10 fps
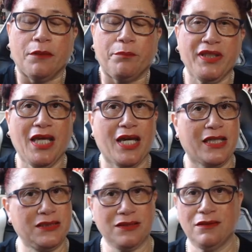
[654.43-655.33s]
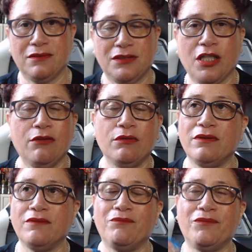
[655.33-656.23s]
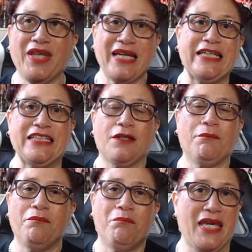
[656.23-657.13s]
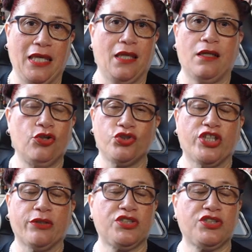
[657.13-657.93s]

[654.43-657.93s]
But yes, so that is me in a nutshell.